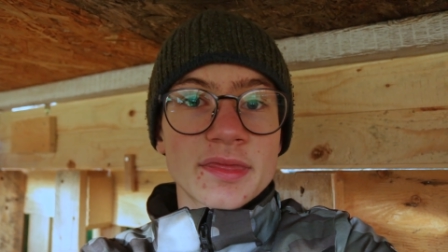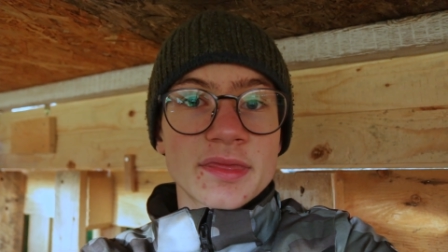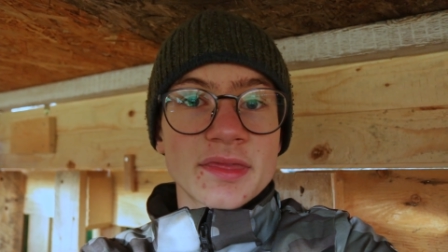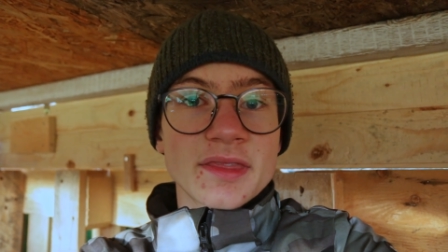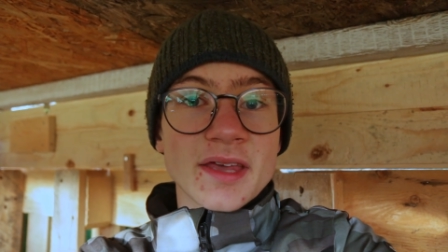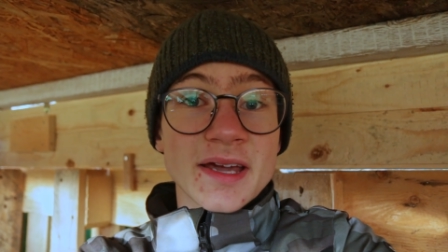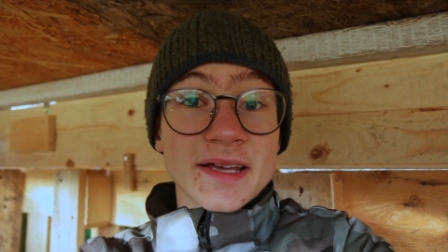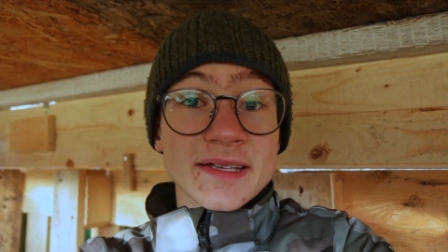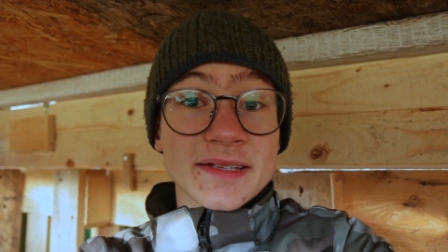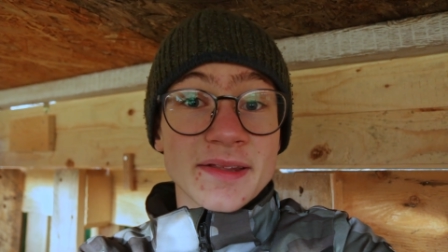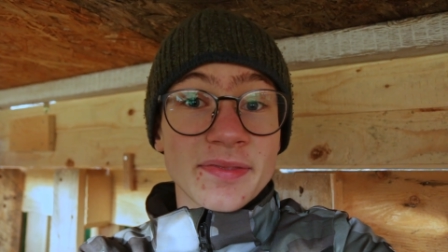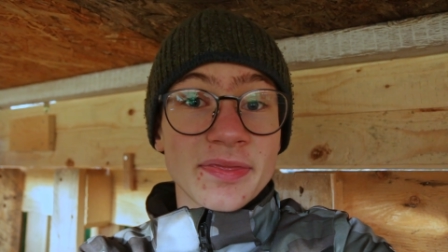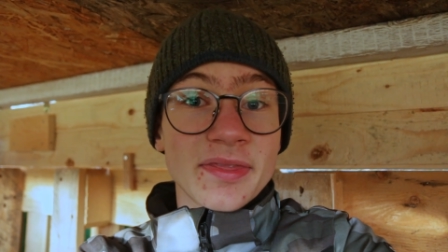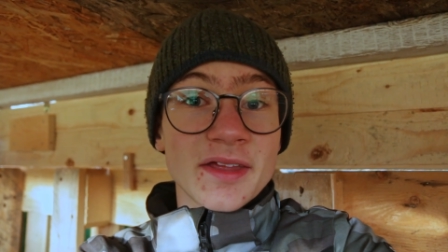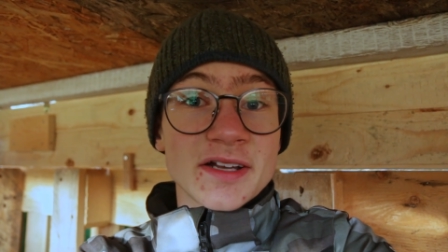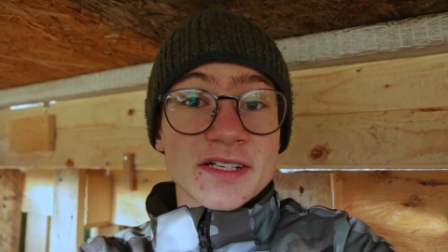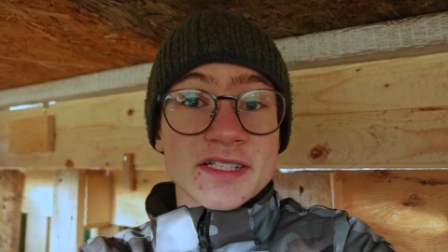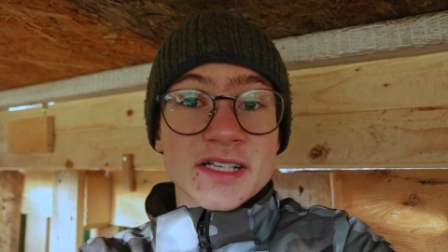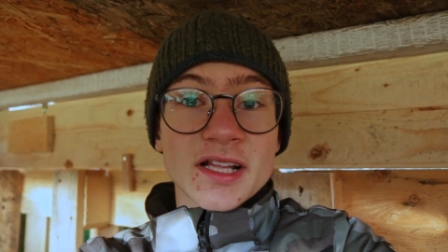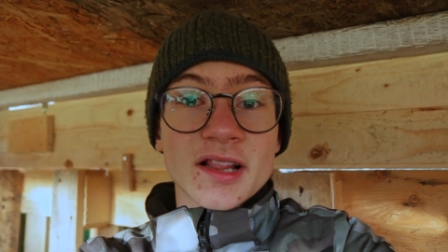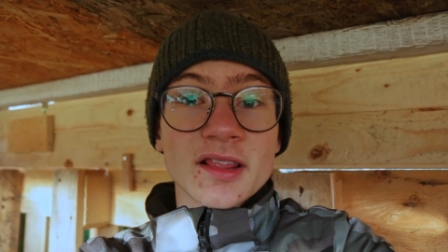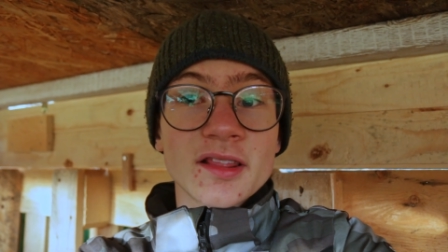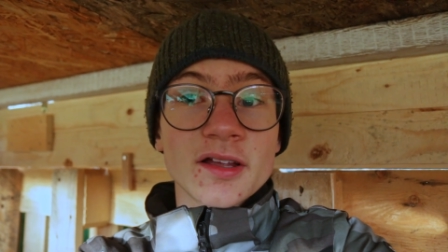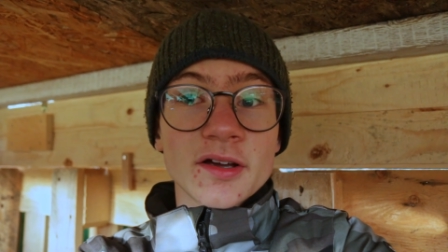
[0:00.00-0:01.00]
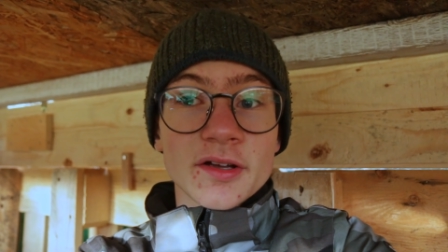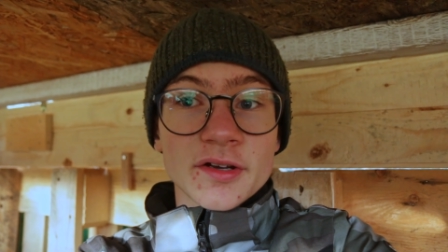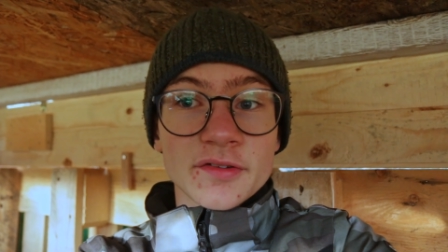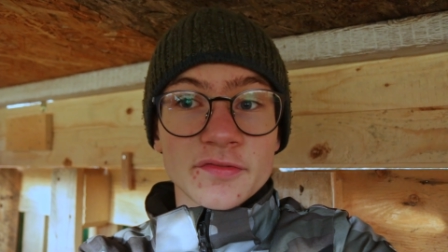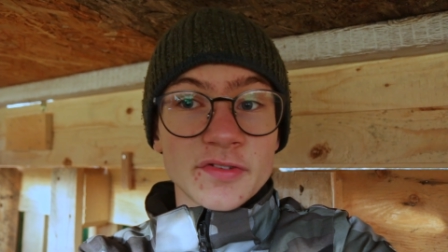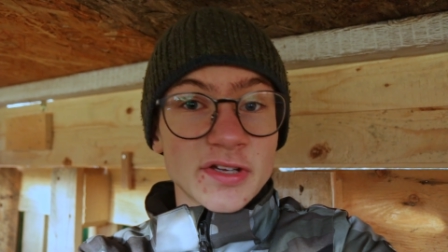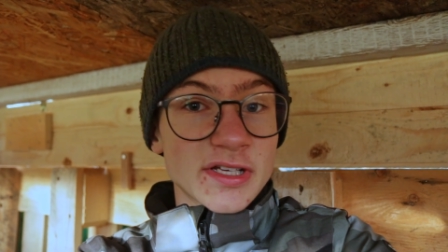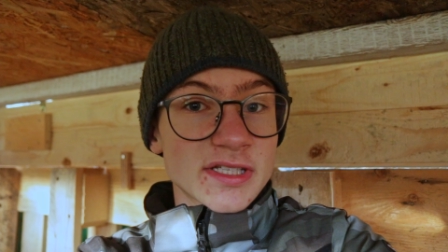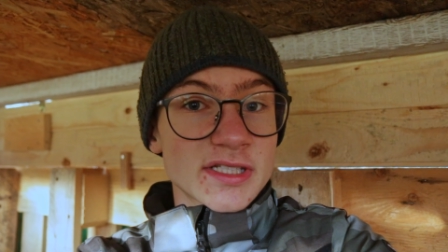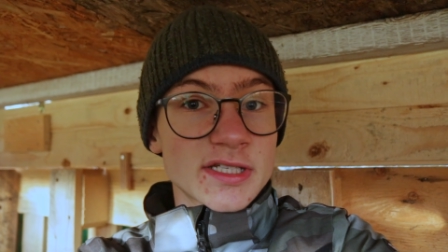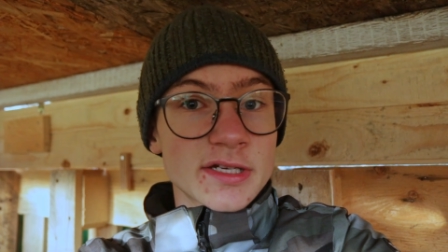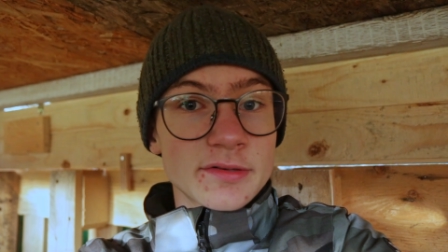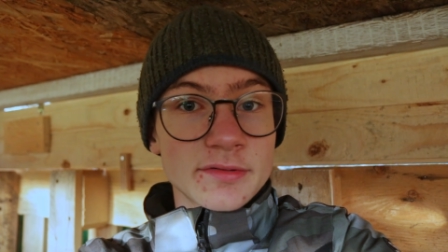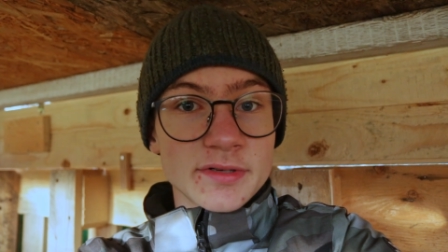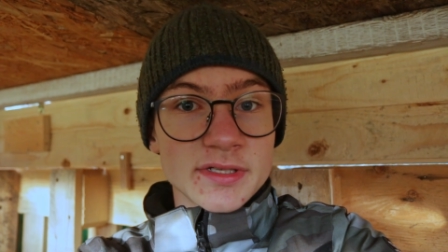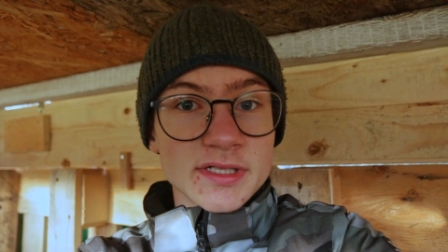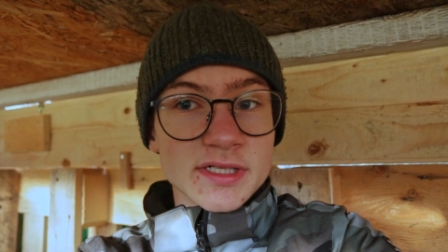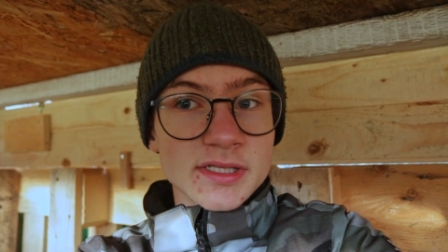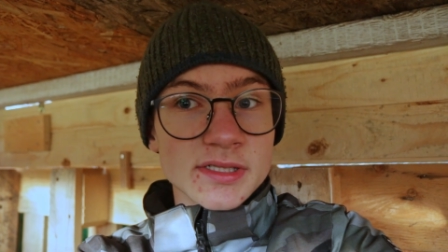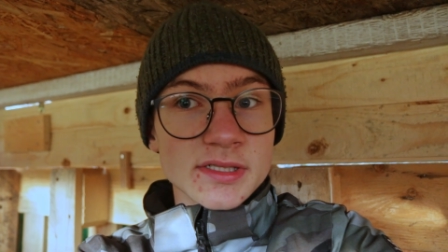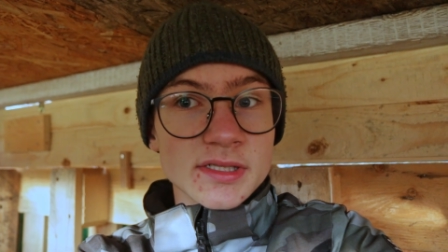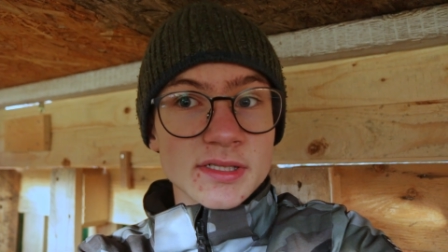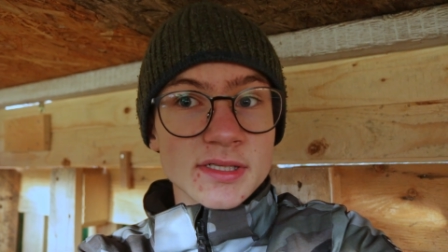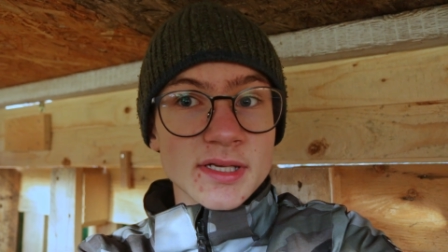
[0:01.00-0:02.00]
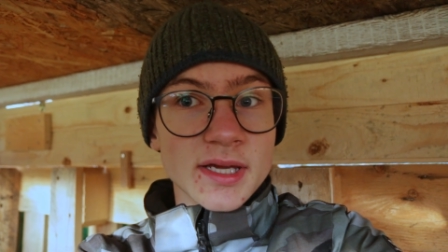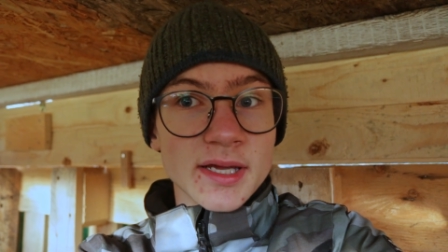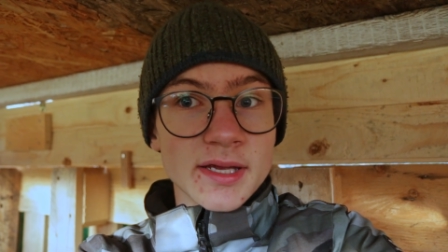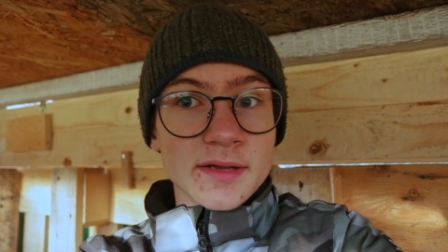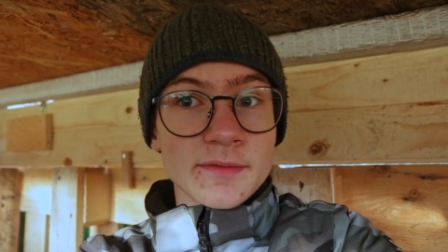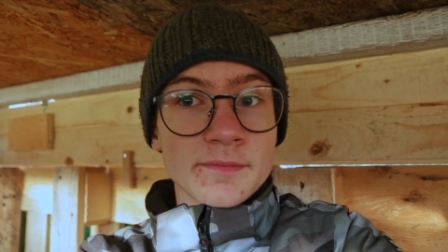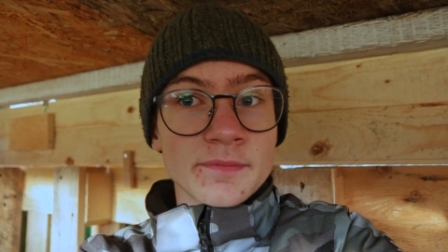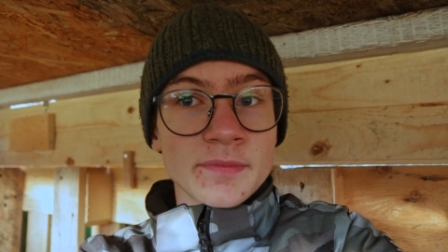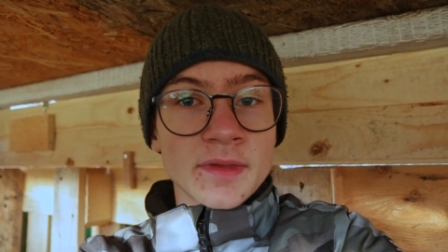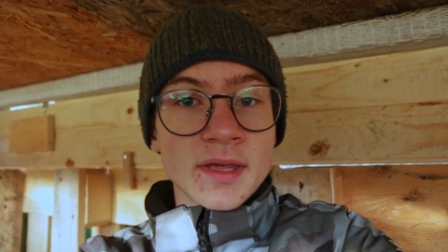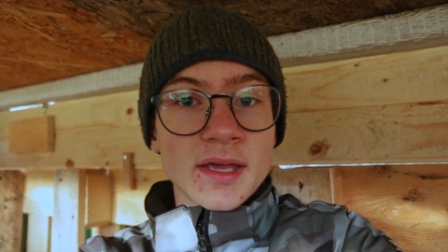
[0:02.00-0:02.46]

that there's a lot of activity today.